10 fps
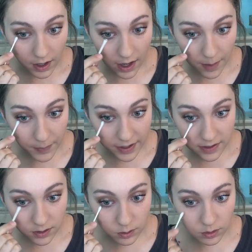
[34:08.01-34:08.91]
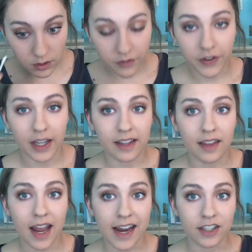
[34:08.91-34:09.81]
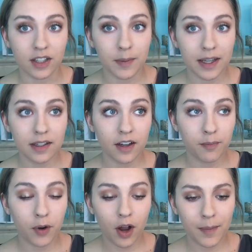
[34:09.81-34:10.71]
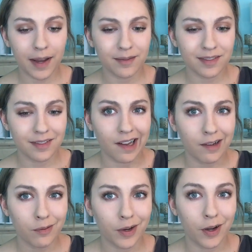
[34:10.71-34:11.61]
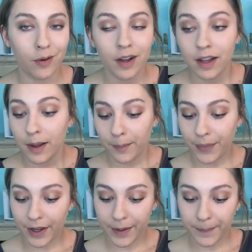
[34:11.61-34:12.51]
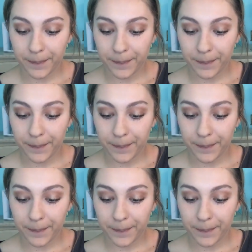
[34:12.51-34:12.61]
at my school for, like, the age limit of prom. I don't know. But